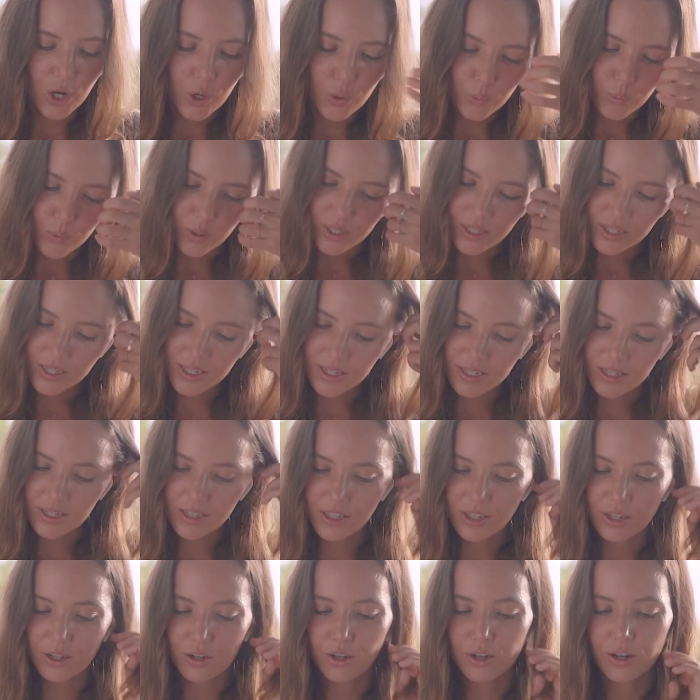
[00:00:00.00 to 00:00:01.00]
What is
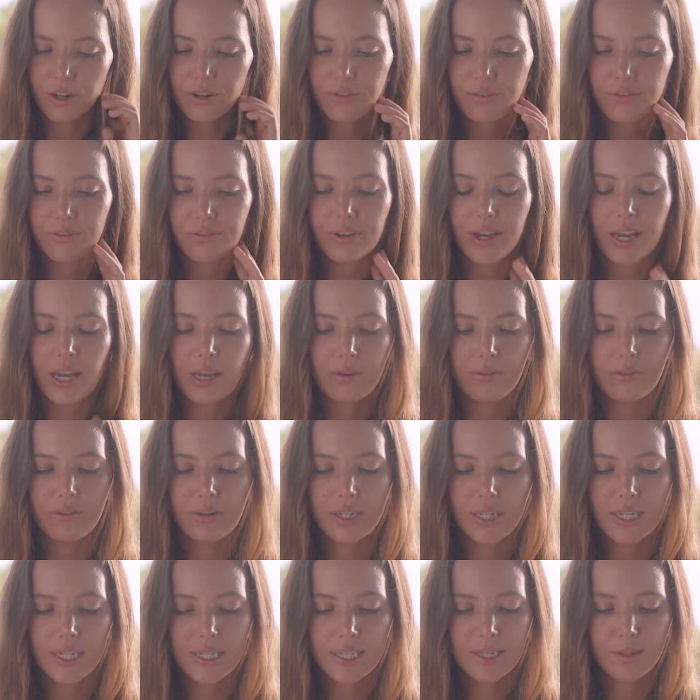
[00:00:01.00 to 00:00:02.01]
your
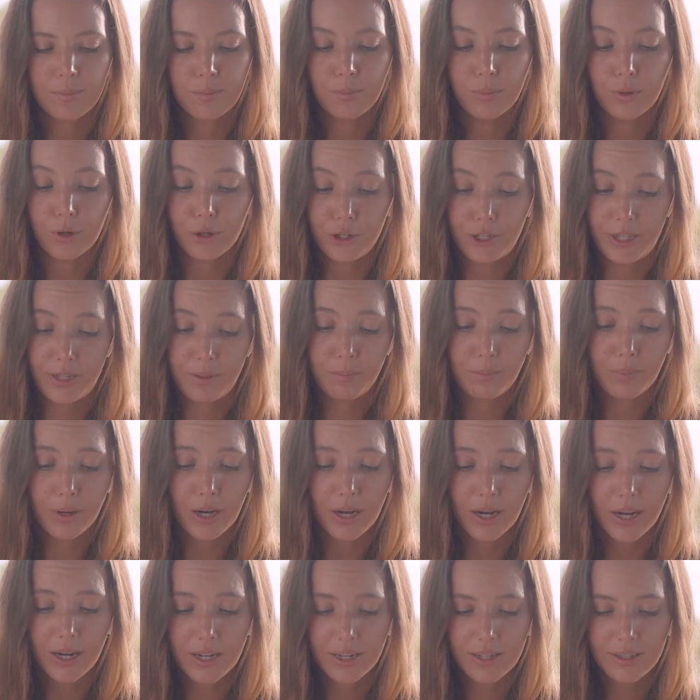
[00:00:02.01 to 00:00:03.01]
favorite body
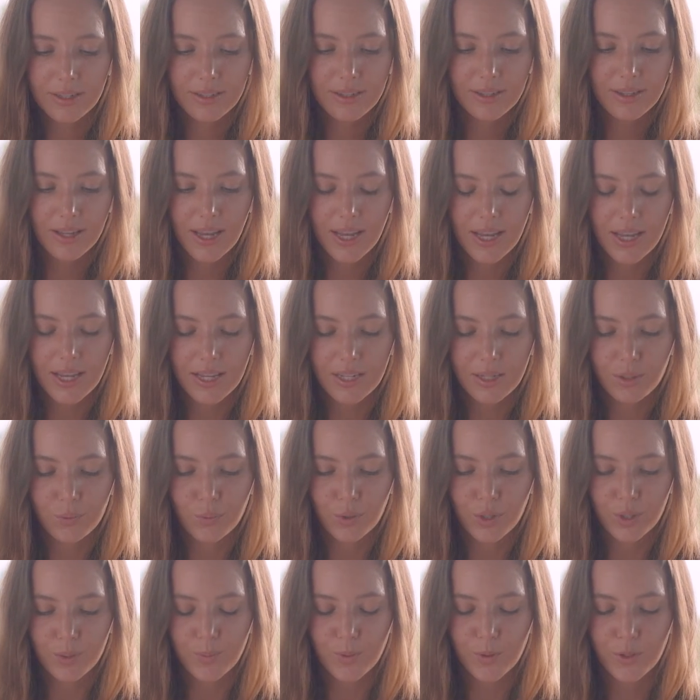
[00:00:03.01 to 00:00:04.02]
part and
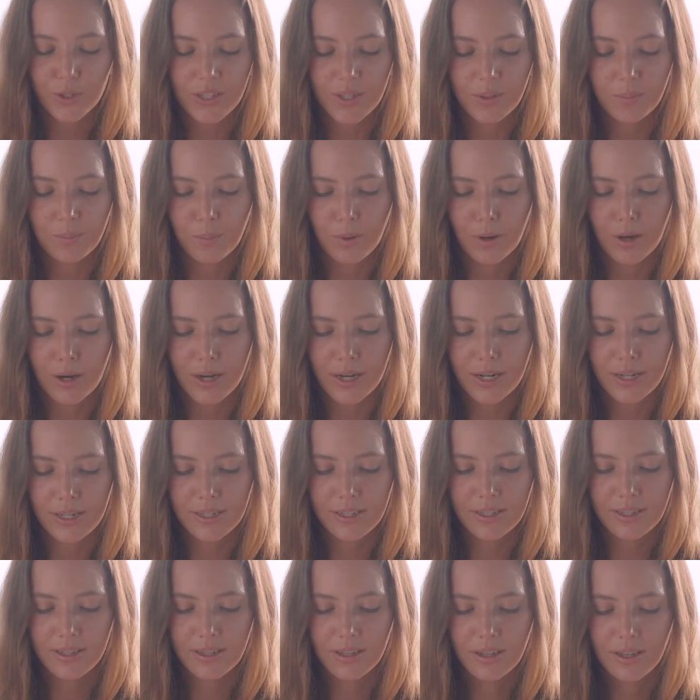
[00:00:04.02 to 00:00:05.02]
what body part
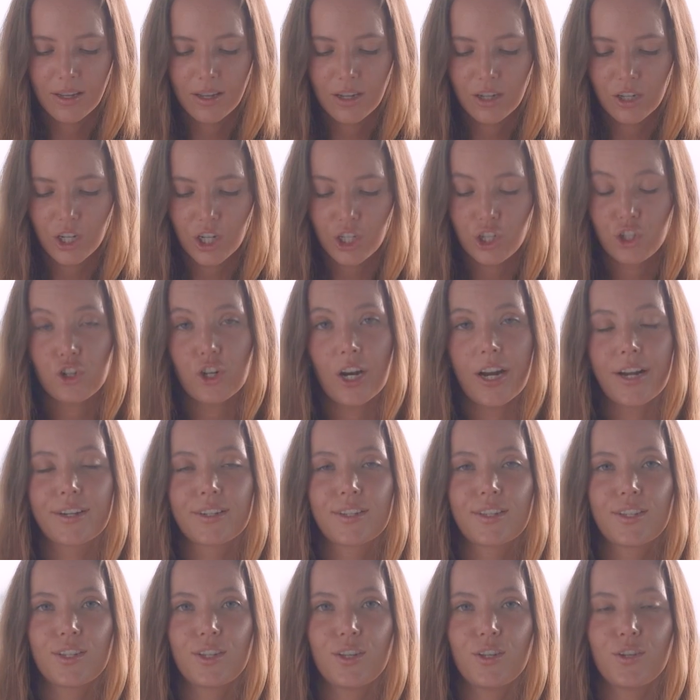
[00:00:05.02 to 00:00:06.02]

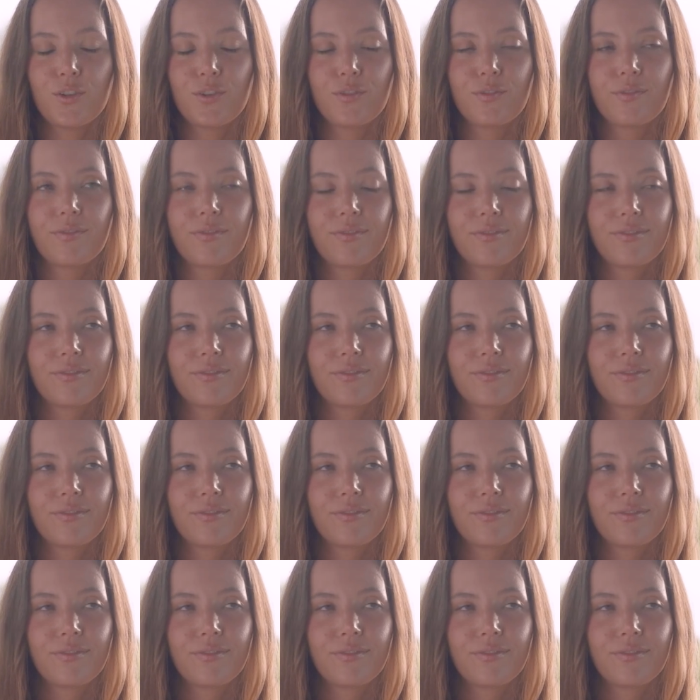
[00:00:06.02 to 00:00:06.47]
attracts you?